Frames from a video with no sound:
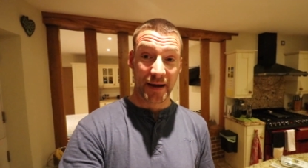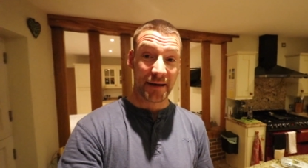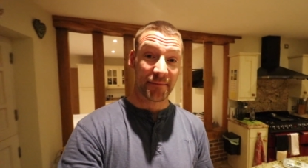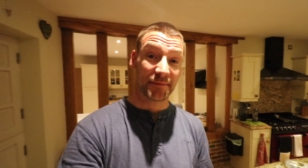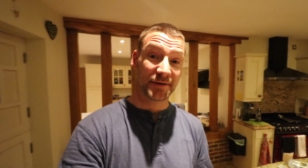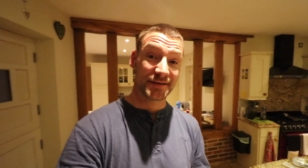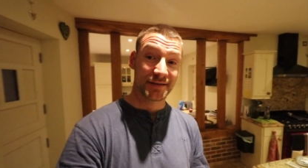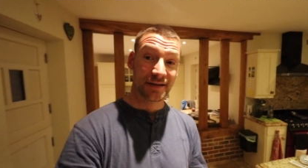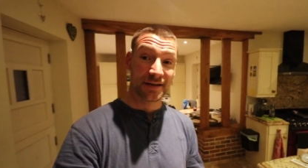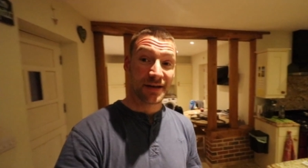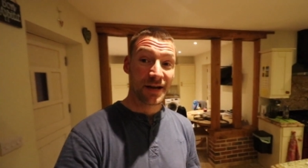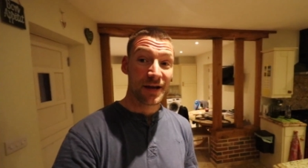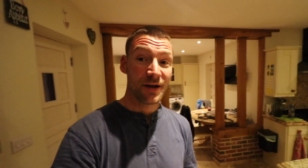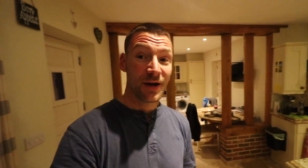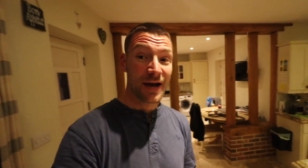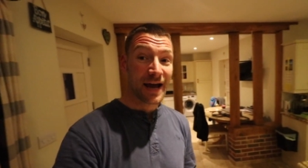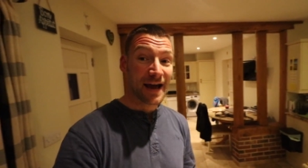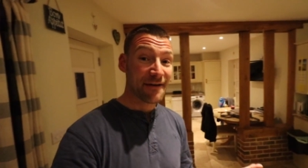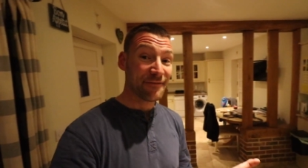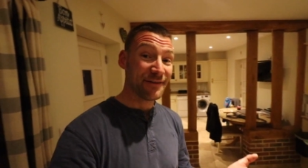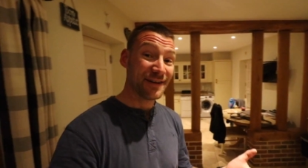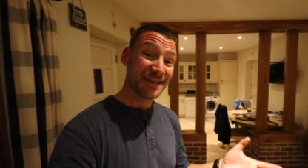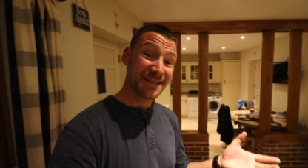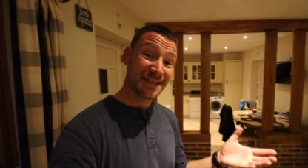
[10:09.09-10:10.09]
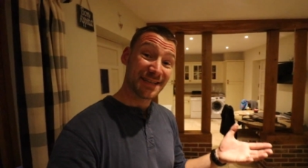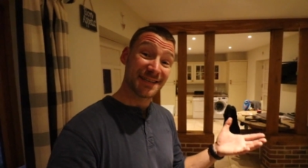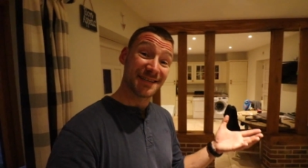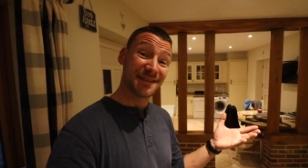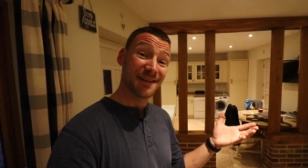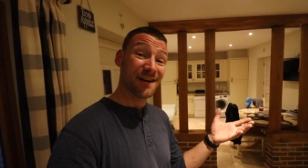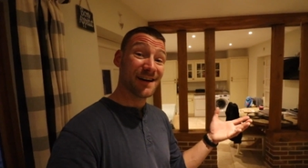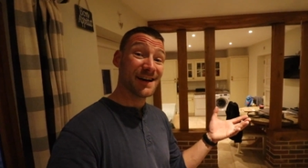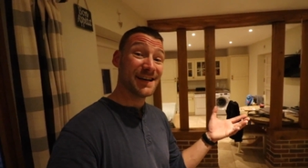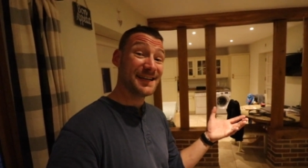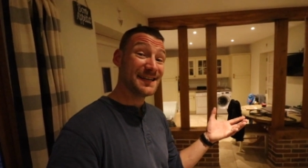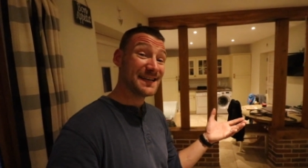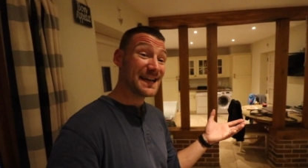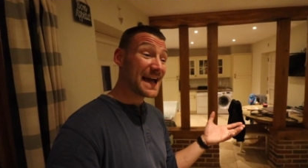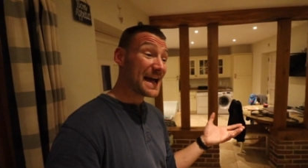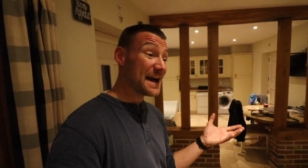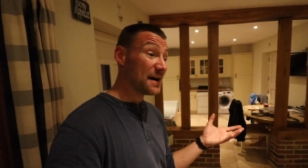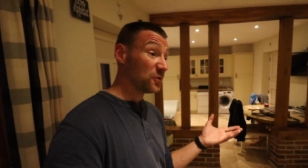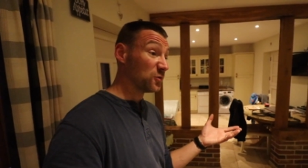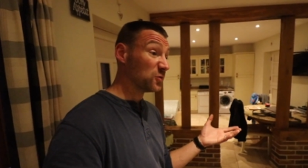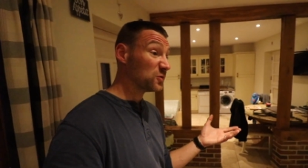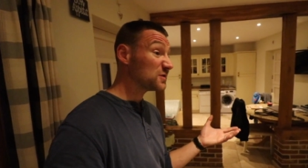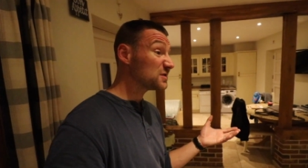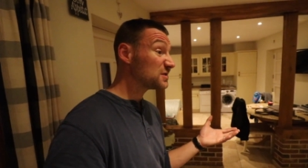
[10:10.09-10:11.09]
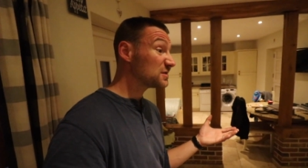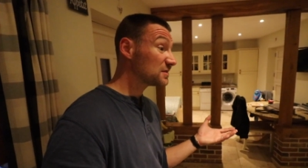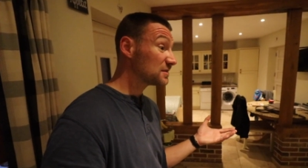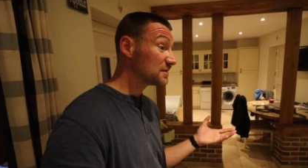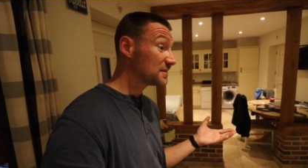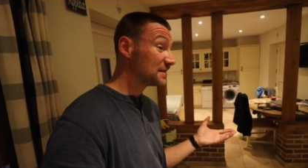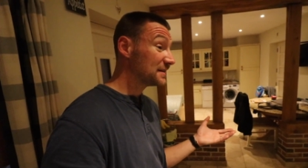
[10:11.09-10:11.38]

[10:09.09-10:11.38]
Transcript: Amazon have it designed out.